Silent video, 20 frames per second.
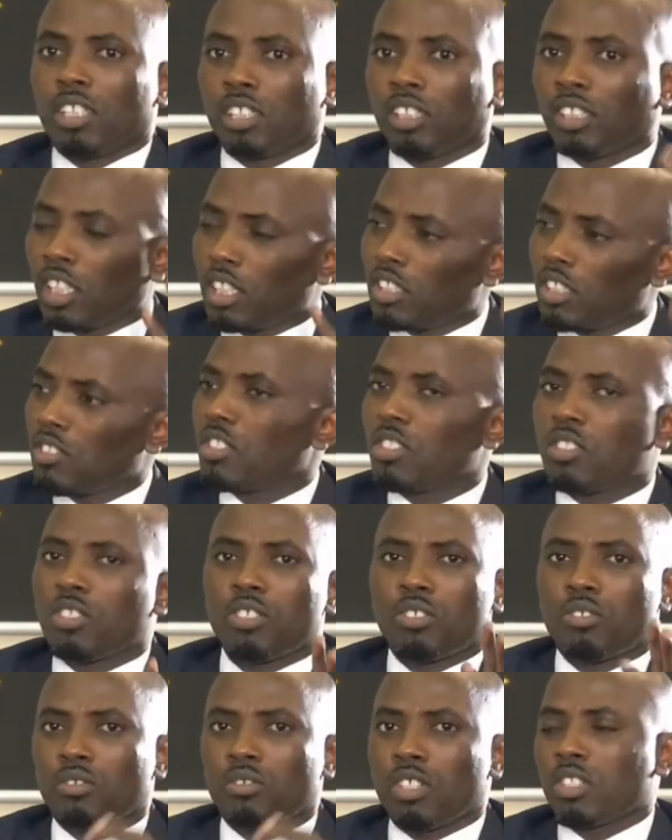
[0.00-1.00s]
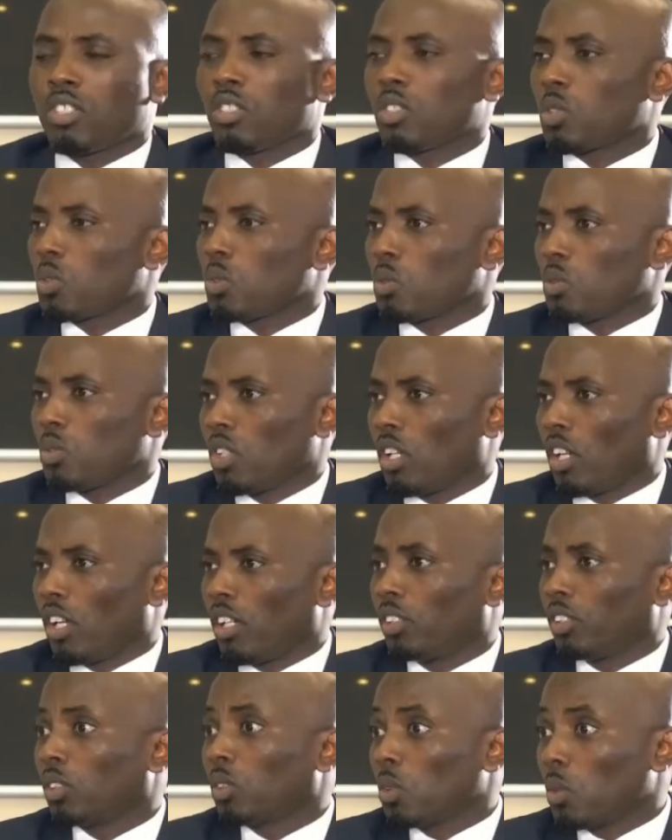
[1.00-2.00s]
and send these students to
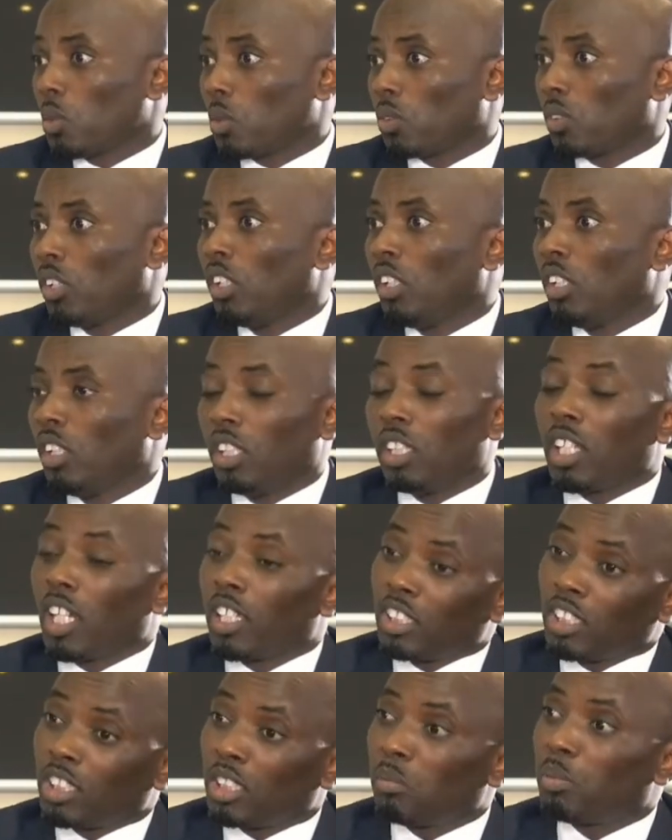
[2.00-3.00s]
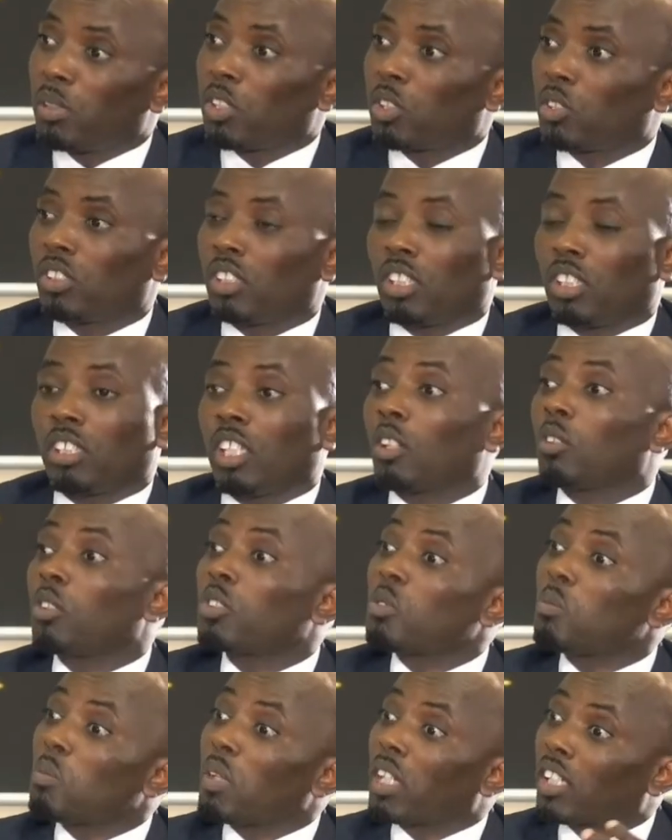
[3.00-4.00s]
school in anticipation that they are going
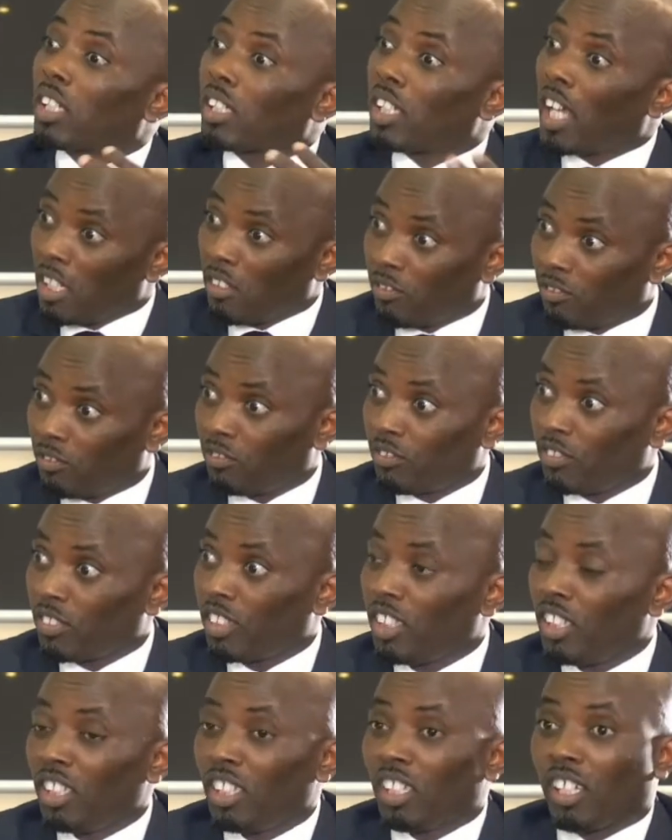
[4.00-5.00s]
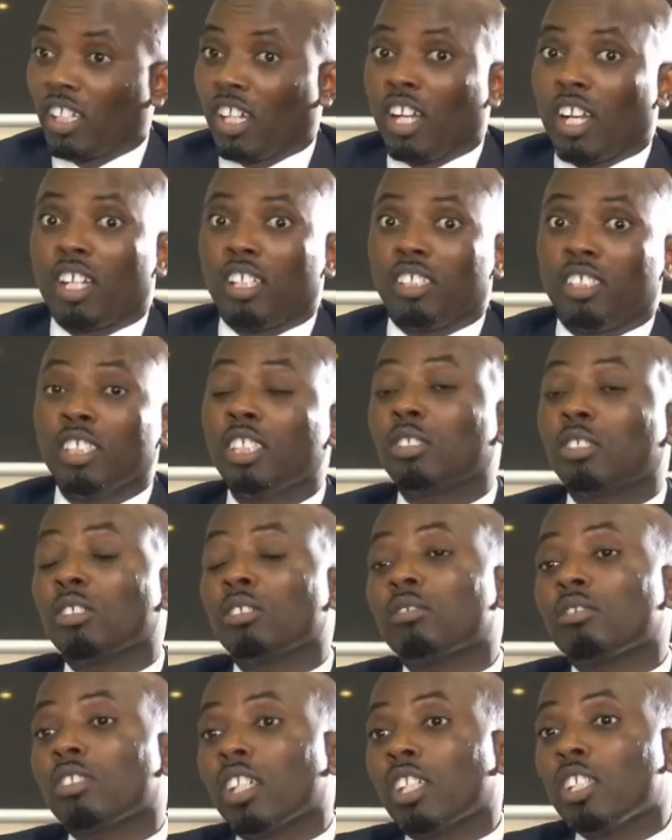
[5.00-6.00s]
to make a life. Little
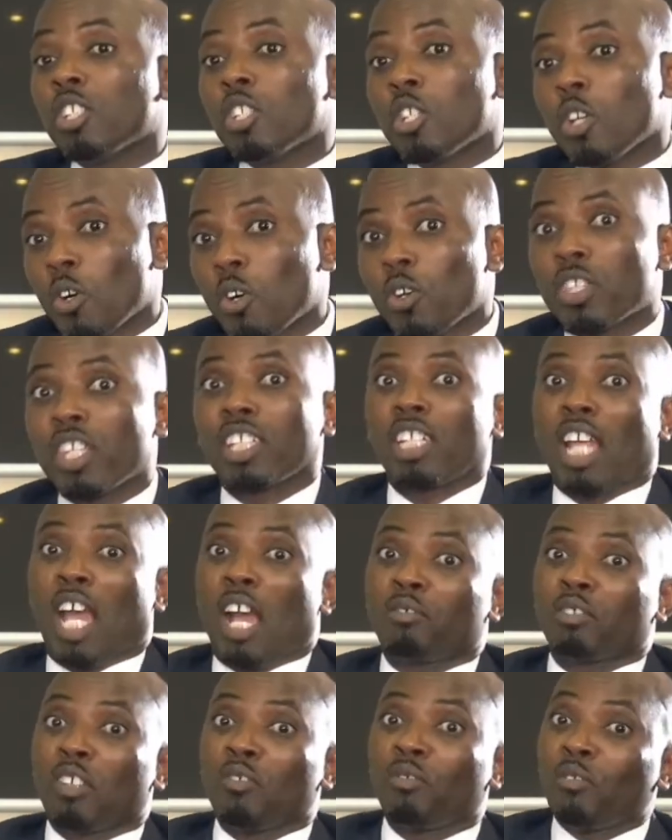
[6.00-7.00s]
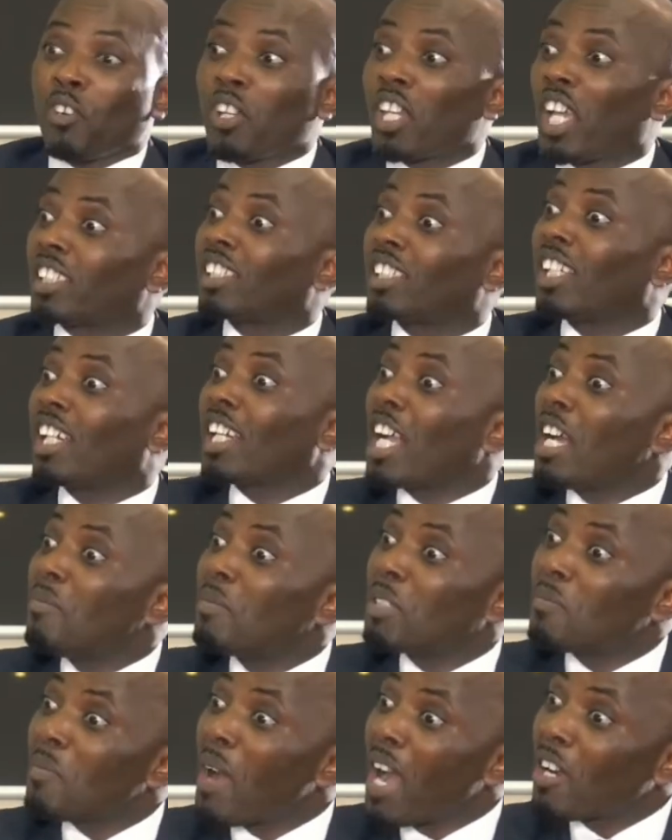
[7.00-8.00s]
do they know that after 4 years, they are
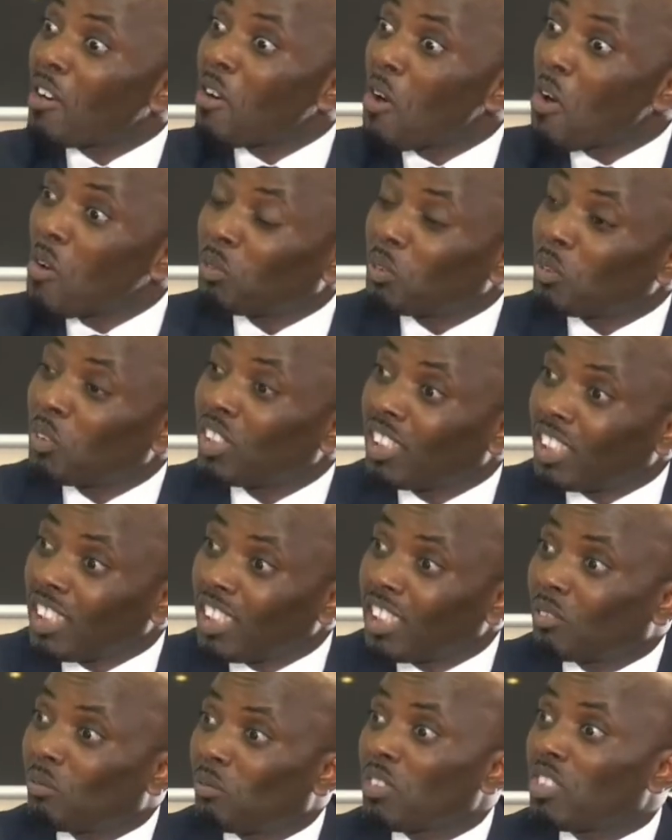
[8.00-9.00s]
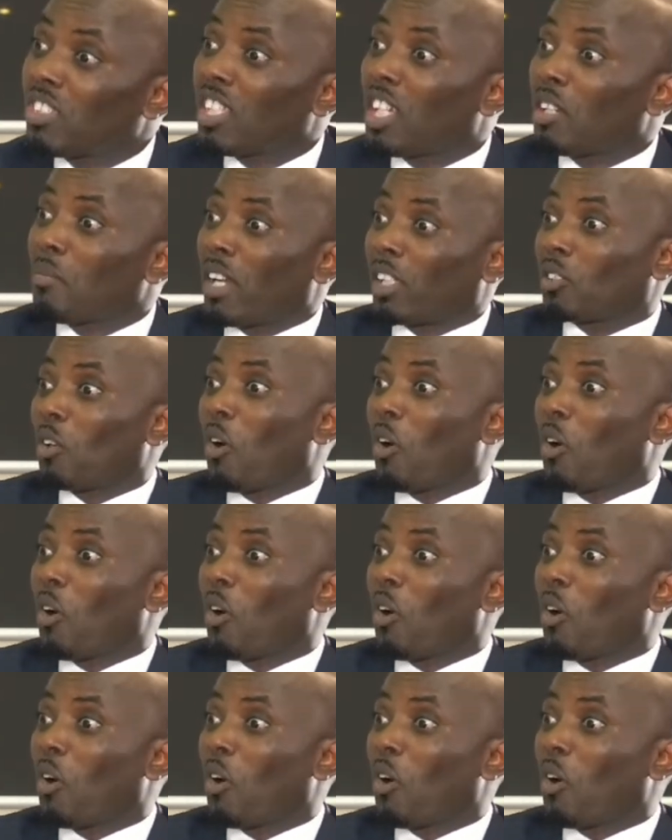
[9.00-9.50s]
coming back home to sit with them at